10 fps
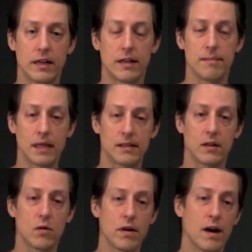in
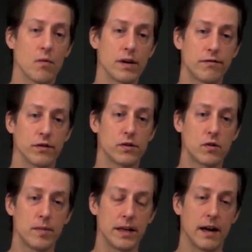Mexico and I went for a
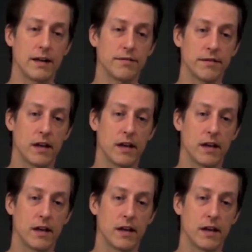scuba dive.